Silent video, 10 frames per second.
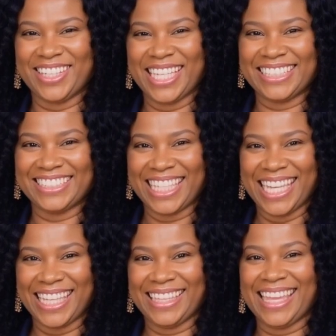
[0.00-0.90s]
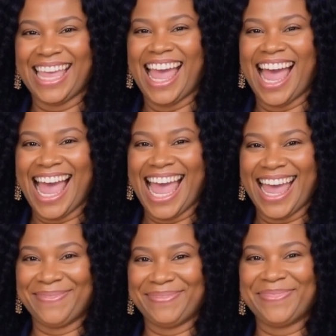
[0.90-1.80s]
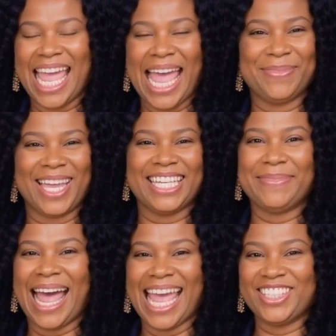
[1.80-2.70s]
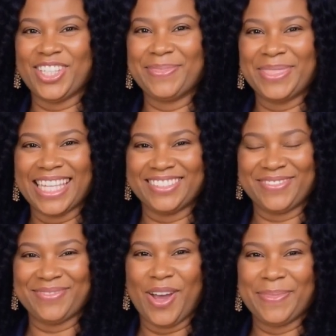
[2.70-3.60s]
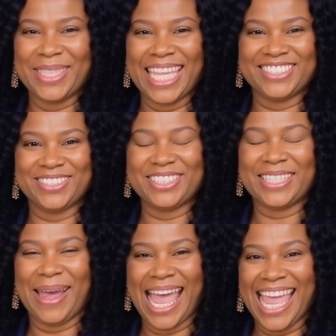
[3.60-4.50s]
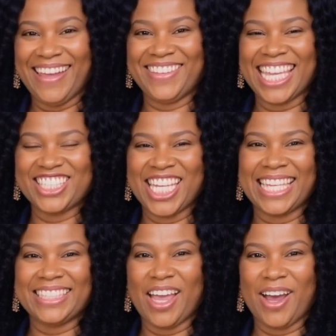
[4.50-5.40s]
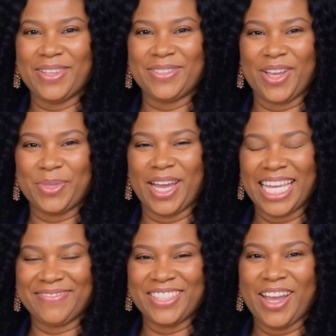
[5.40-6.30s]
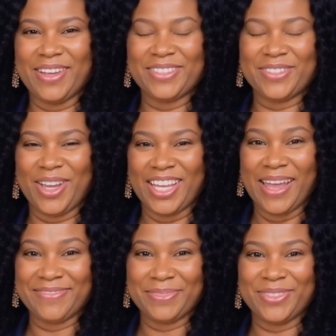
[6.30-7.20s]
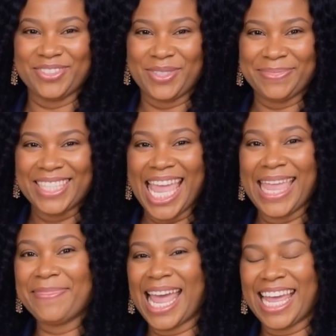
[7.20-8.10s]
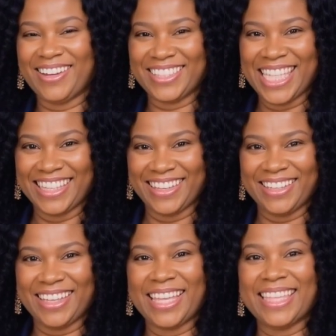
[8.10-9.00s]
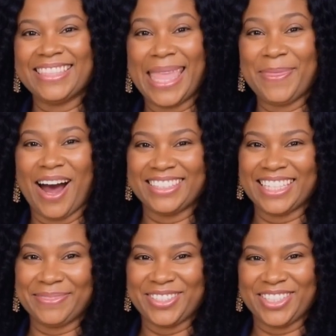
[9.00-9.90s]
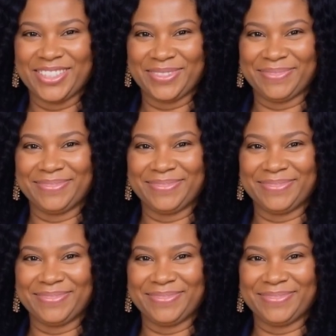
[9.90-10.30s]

and say, "Hi, I'm ready to buy a duplex or fourplex using my FHA loan or whatever loan you are comfortable to obtain by your lender. That part is up to you.